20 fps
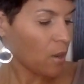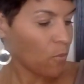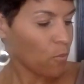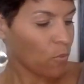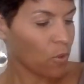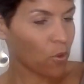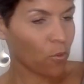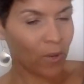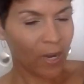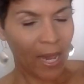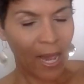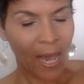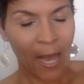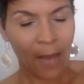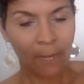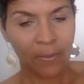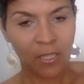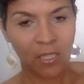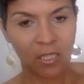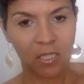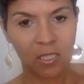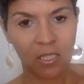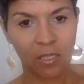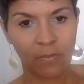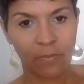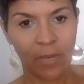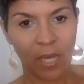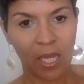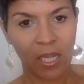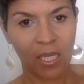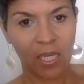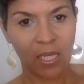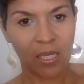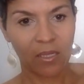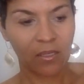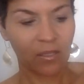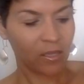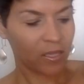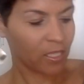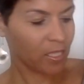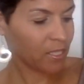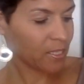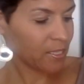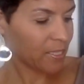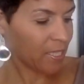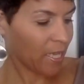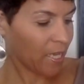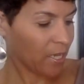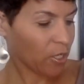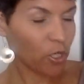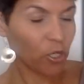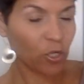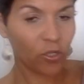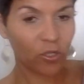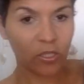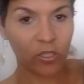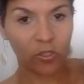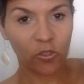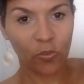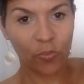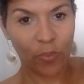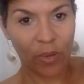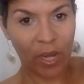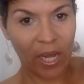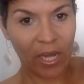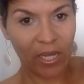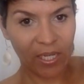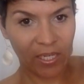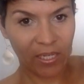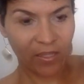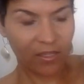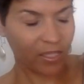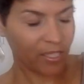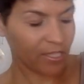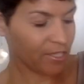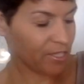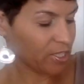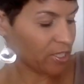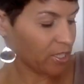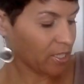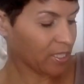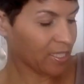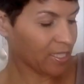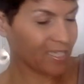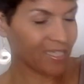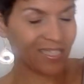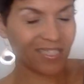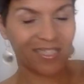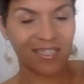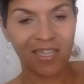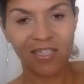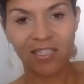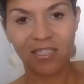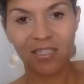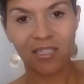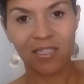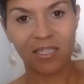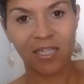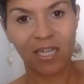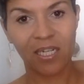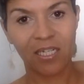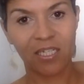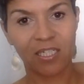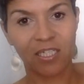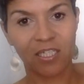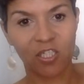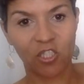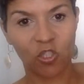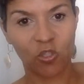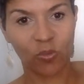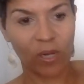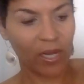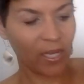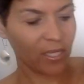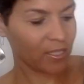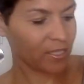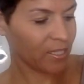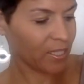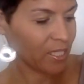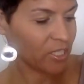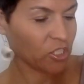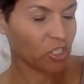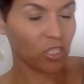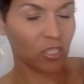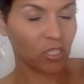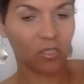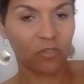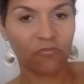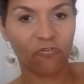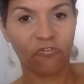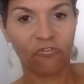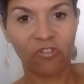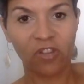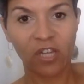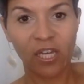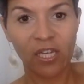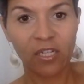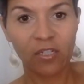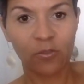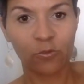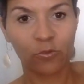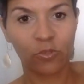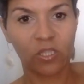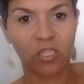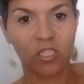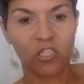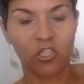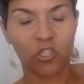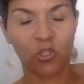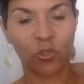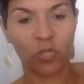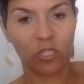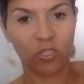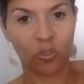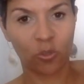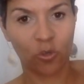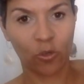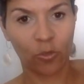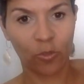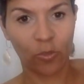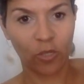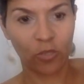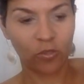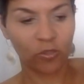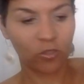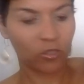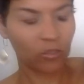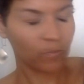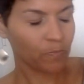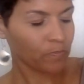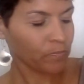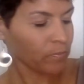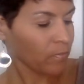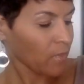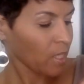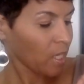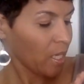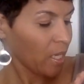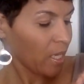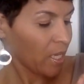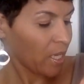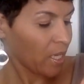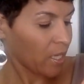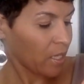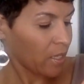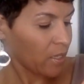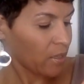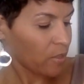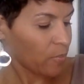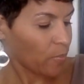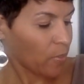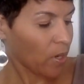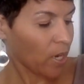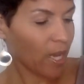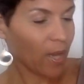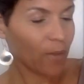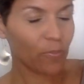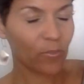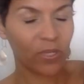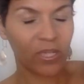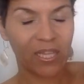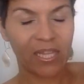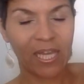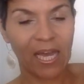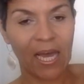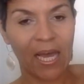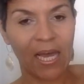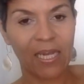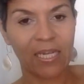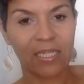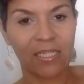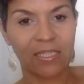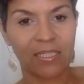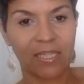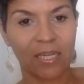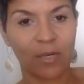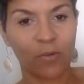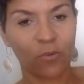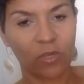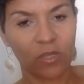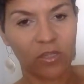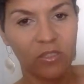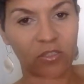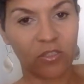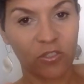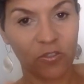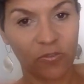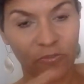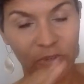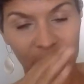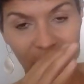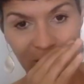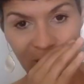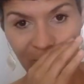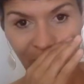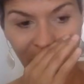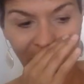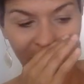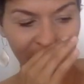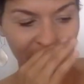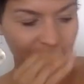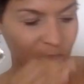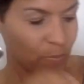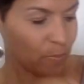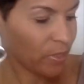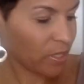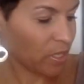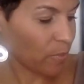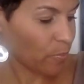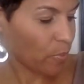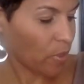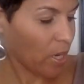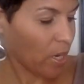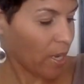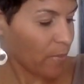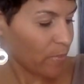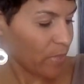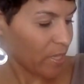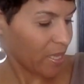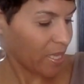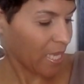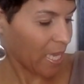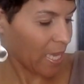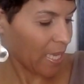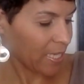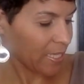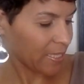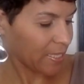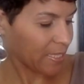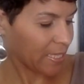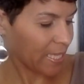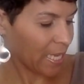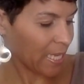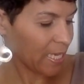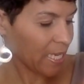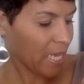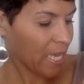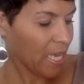Well, what happens to Bella is that her little body is in such a state of distress that she's flooded with these stress hormones. And the problem with that is that, well, there's various problems, but the problem with that is that